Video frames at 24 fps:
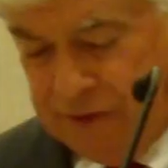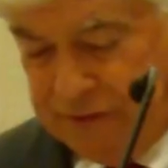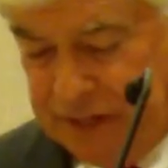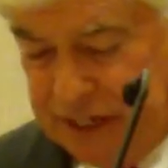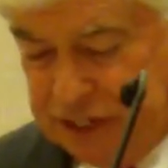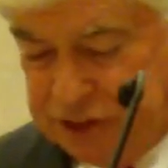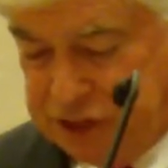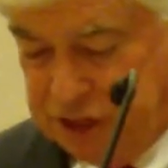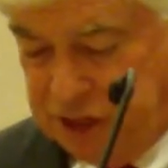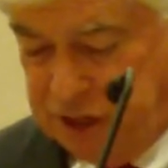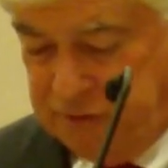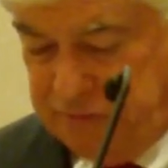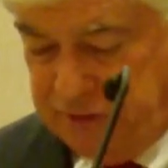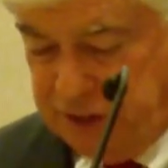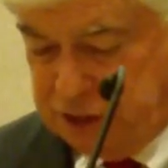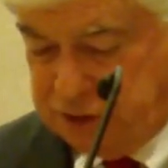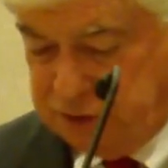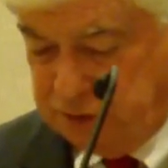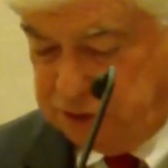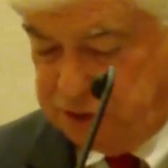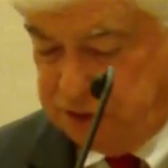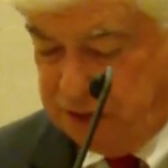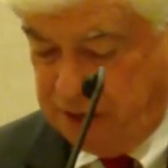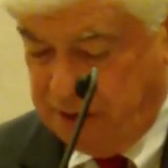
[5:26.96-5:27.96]
that these
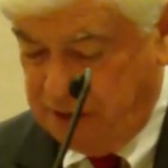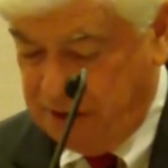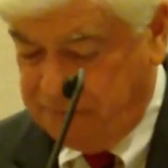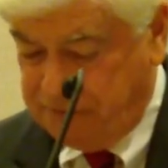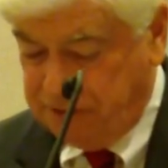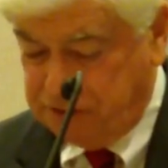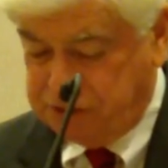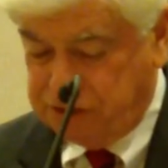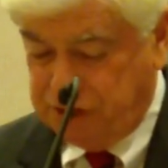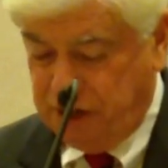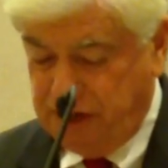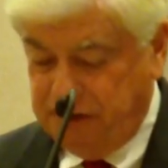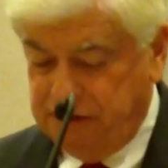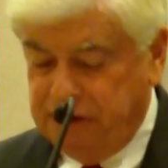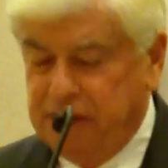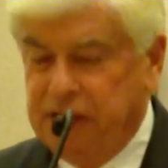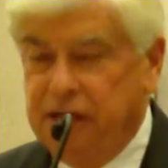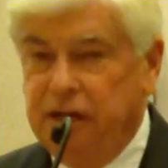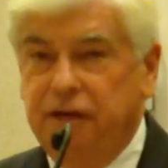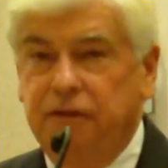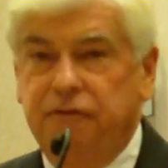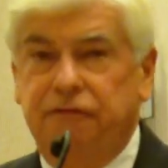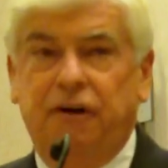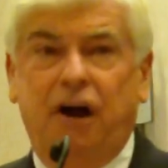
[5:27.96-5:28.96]
individuals and their efforts are
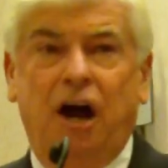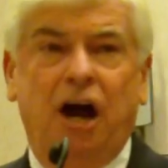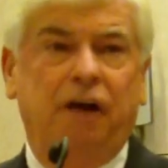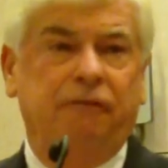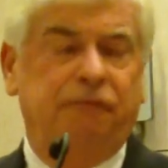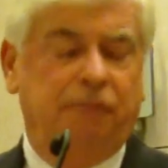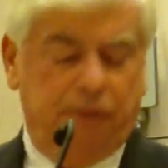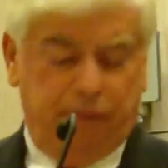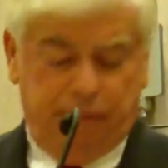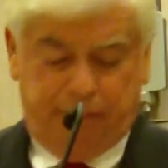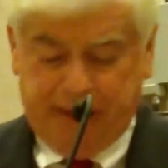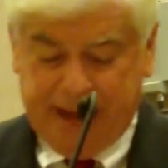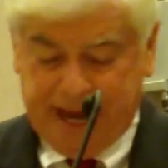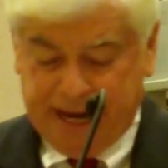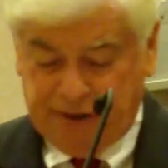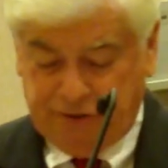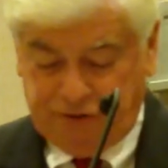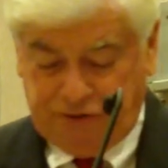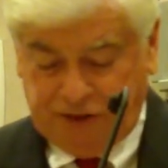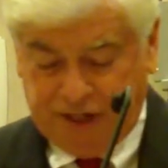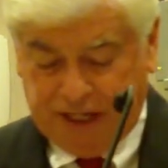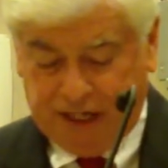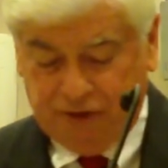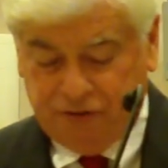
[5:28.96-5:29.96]
far from the
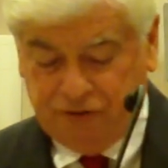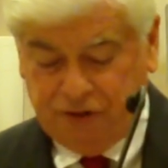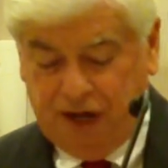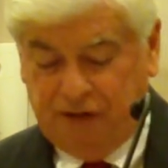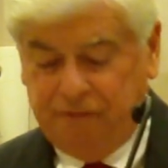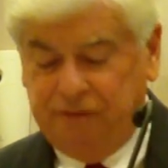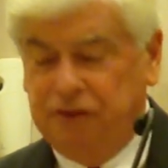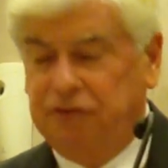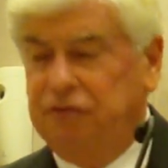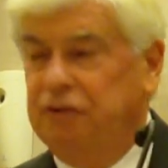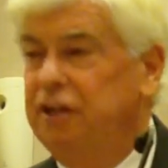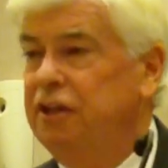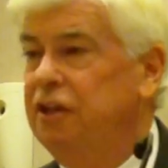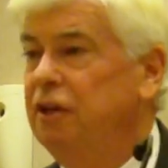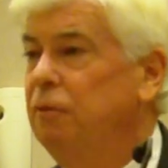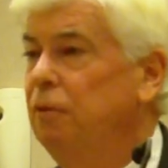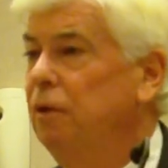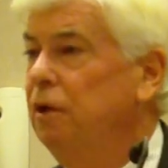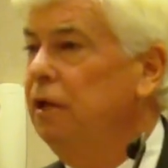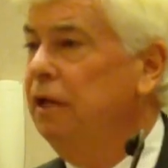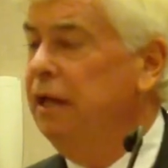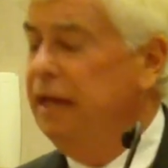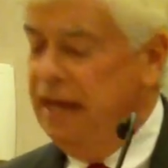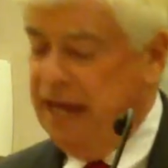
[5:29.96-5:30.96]
panaceas, obviously, that
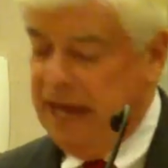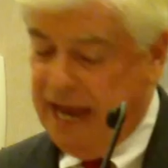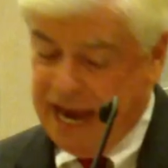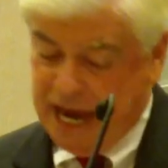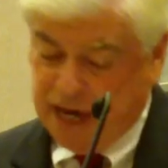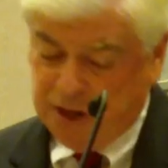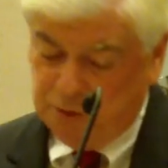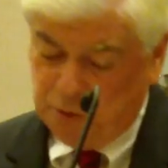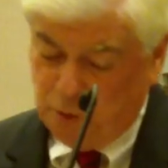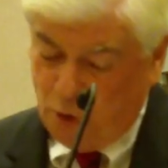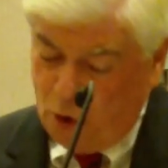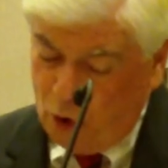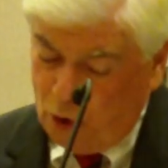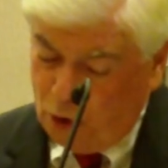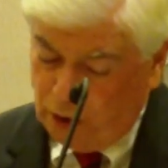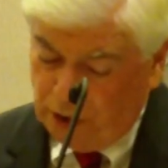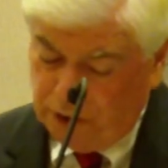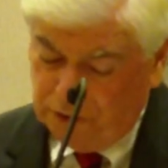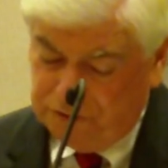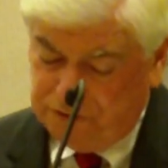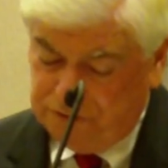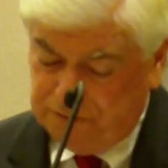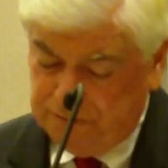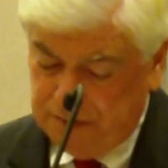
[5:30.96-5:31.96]
will end
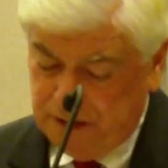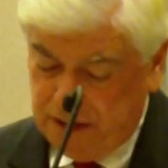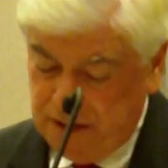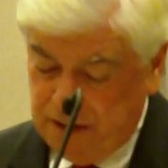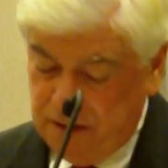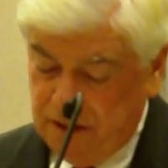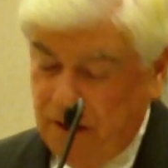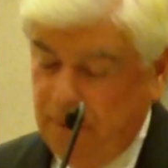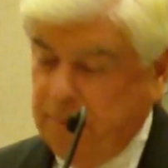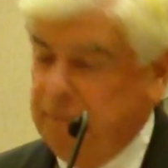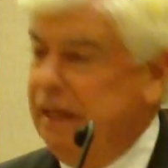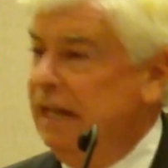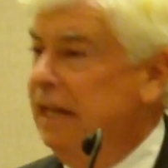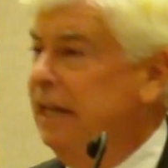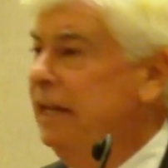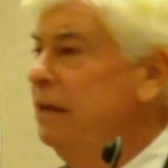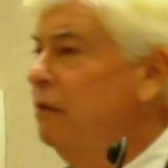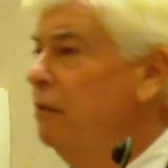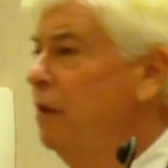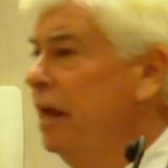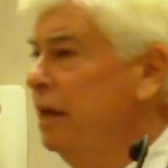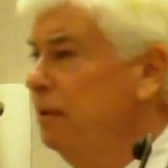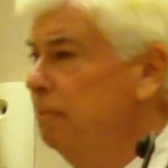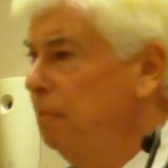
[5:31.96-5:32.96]
wars,
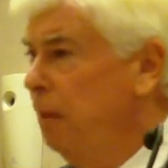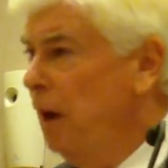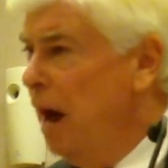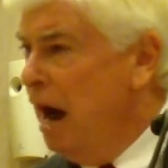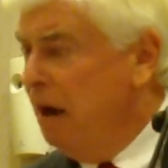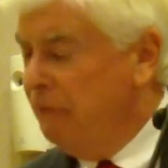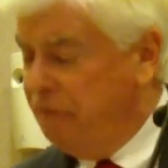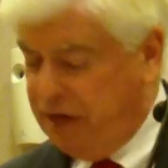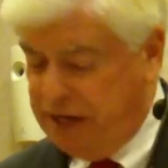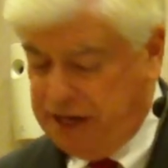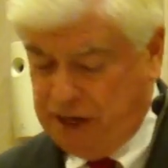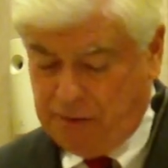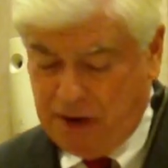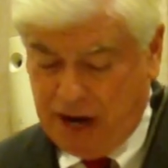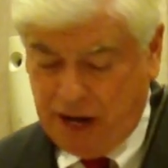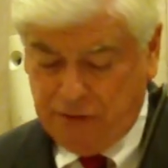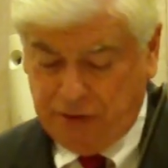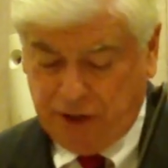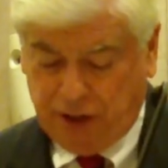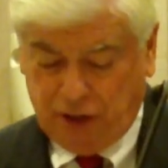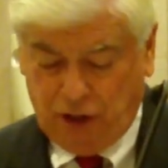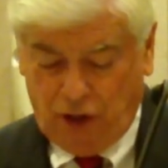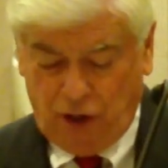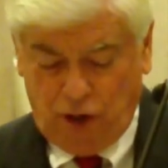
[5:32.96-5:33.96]
ameliorate poverty
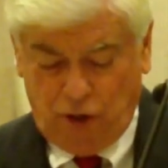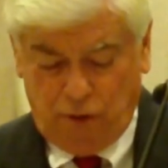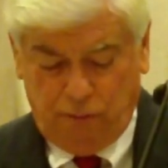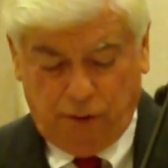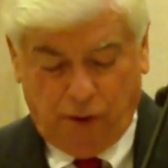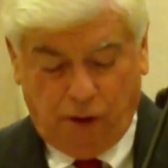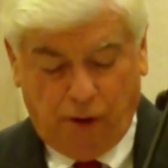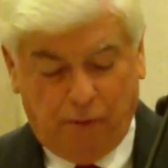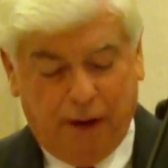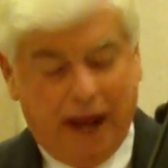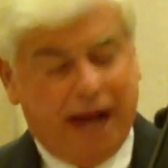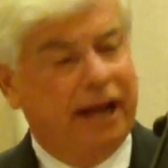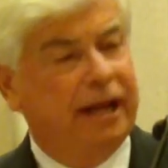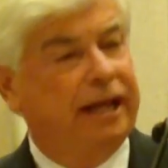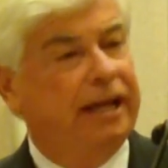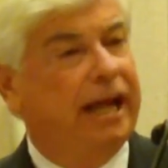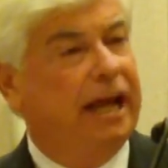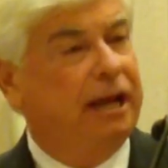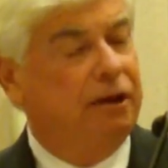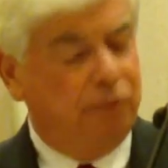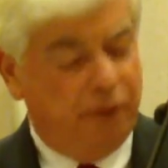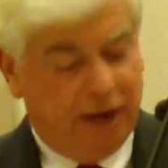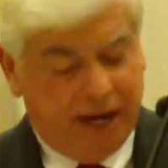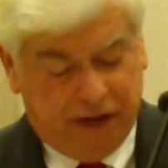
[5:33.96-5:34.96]
around the globe, or
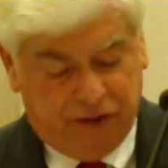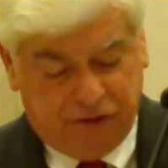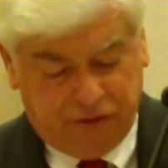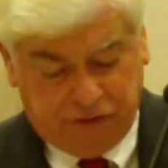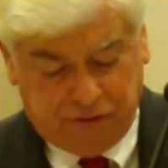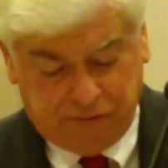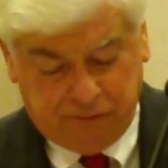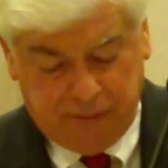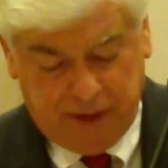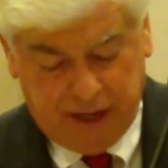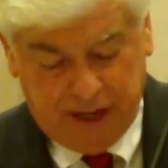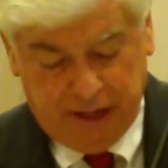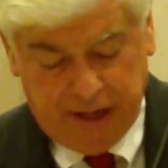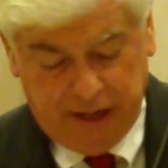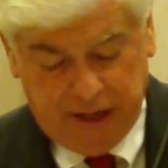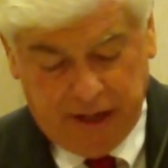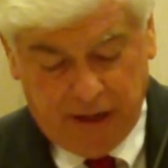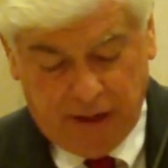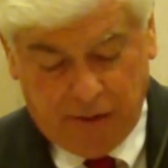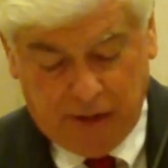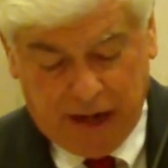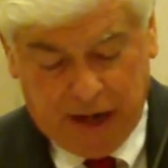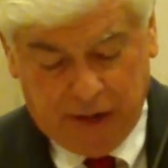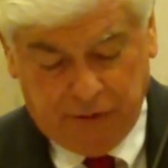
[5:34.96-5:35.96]
eradicate racism
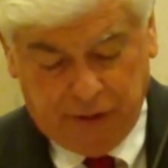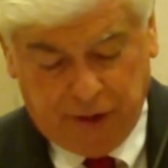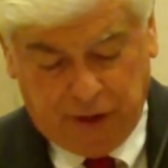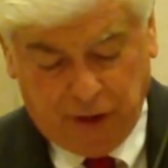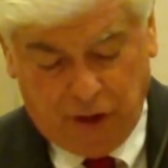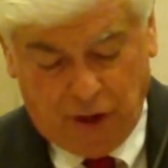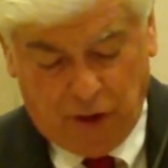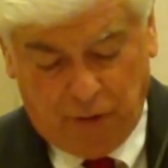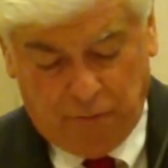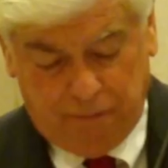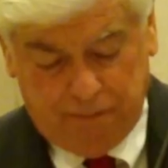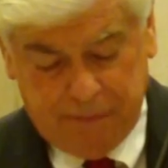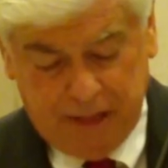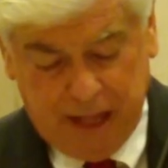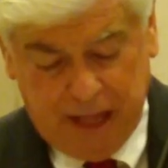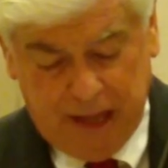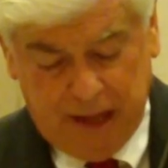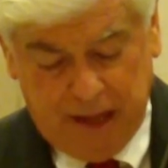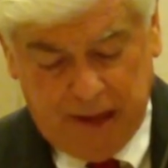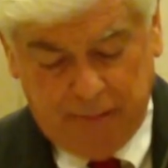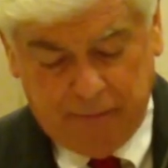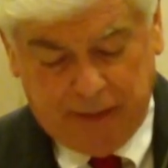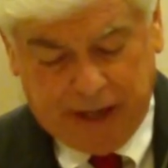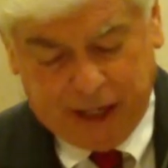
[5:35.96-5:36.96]
around the globe.
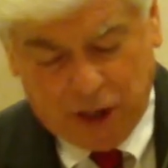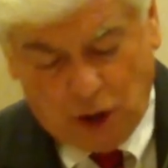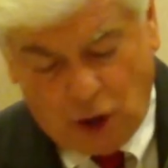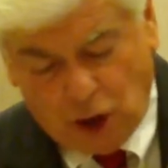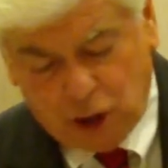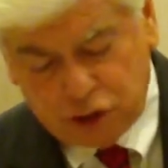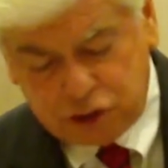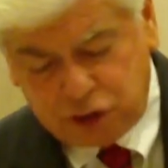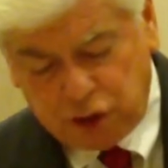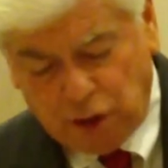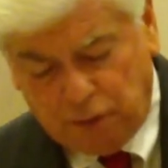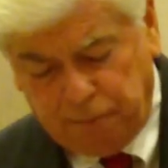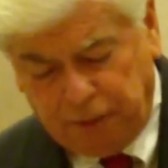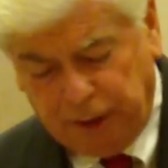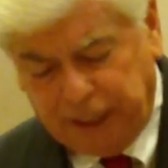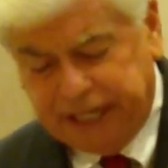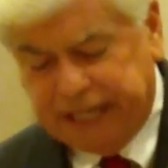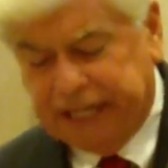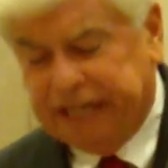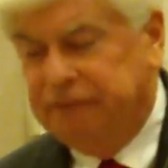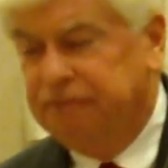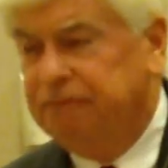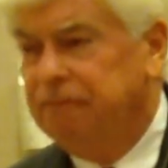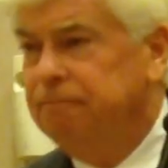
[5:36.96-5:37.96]
But I also
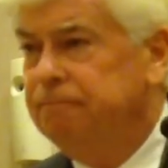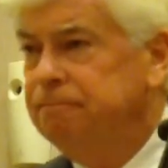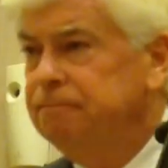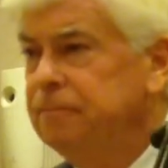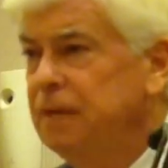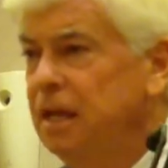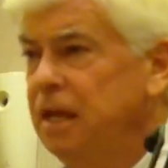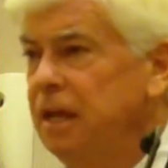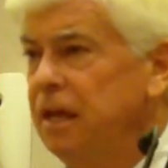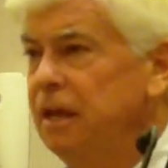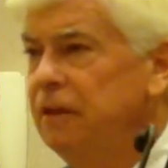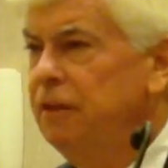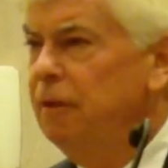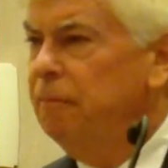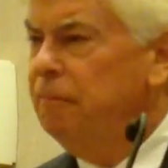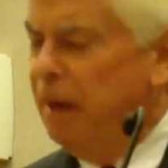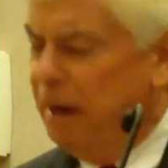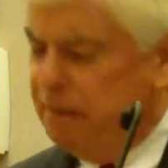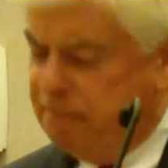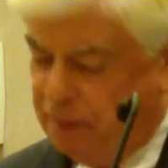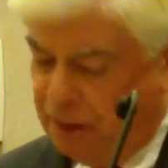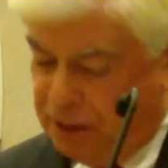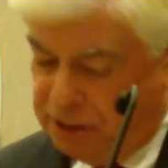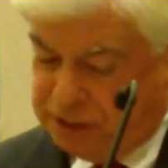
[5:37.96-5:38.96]
believe that
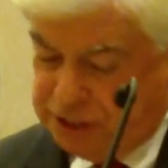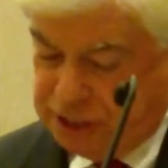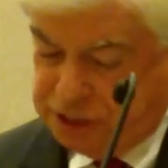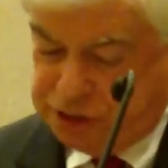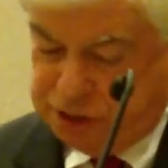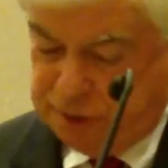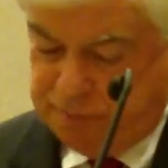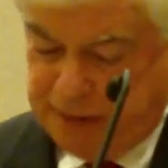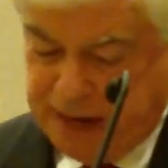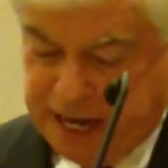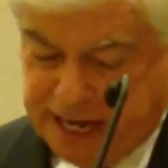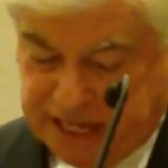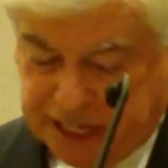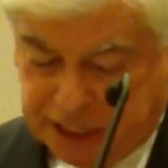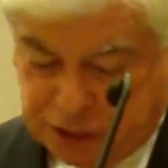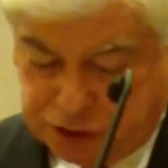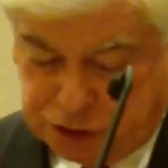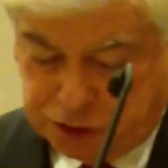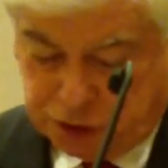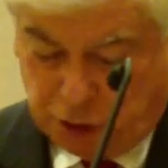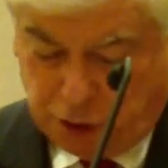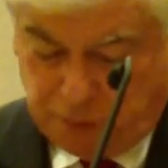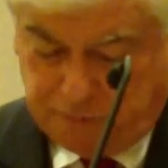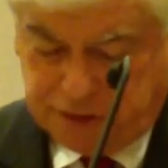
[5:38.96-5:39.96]
by participating in
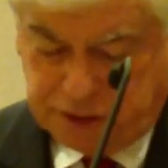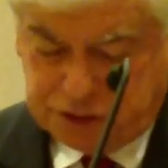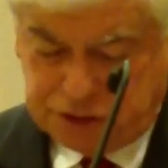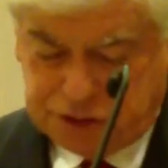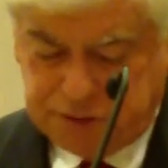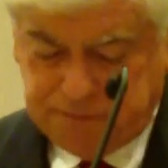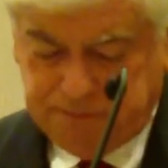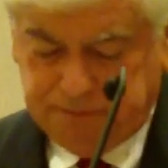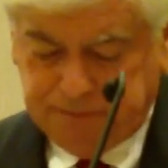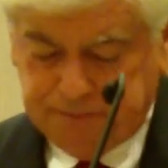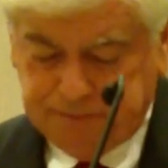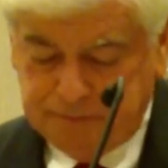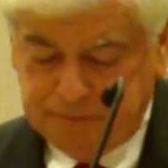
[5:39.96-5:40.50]
service,